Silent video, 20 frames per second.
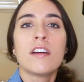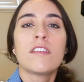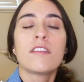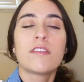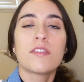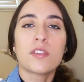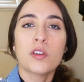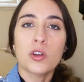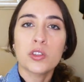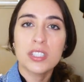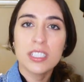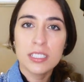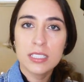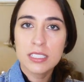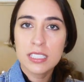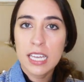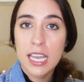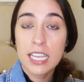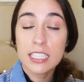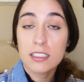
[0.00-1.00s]
from the
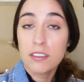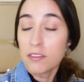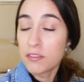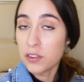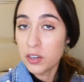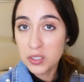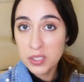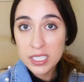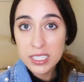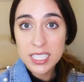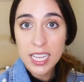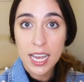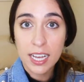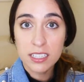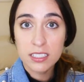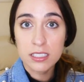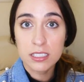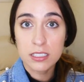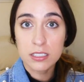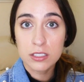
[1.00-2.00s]
state, from the
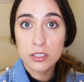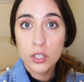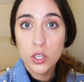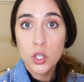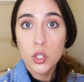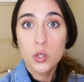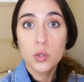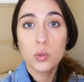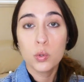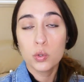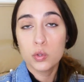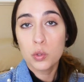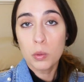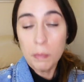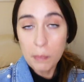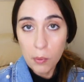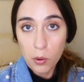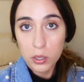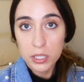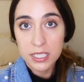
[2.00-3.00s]
taxes, to
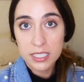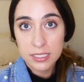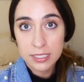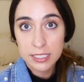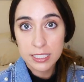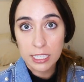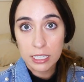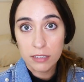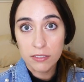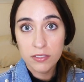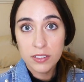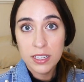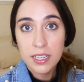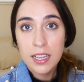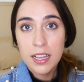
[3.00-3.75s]
support themselves.